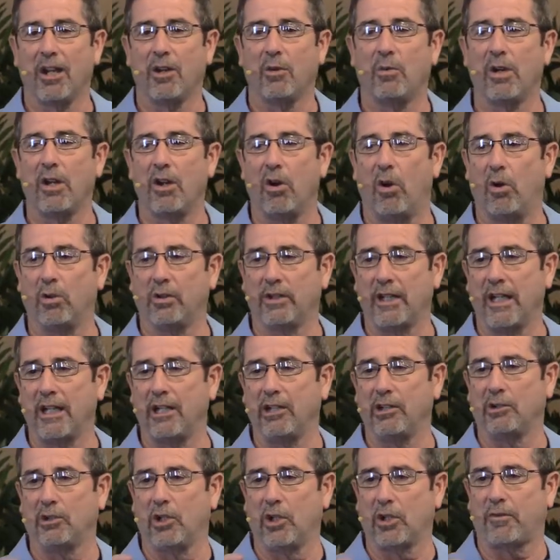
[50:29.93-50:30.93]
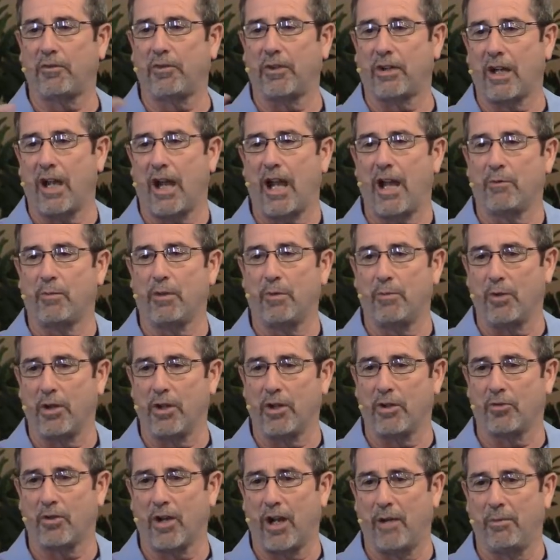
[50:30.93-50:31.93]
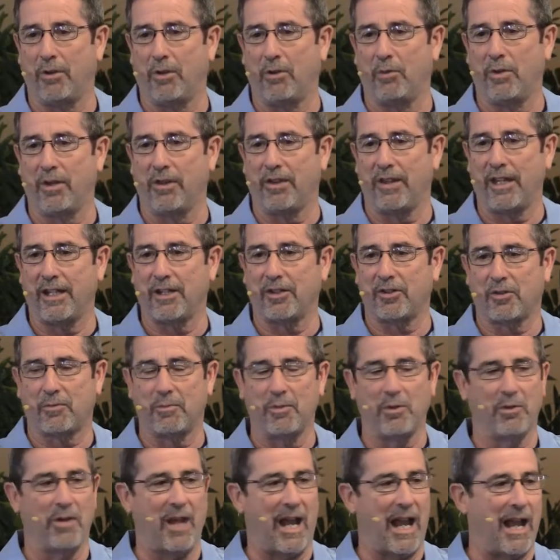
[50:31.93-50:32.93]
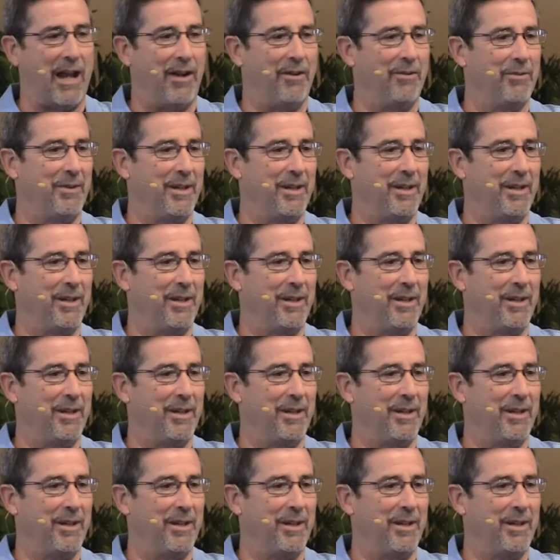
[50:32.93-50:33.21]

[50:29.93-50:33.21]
We only look for God when we're in trouble, when things smooth out.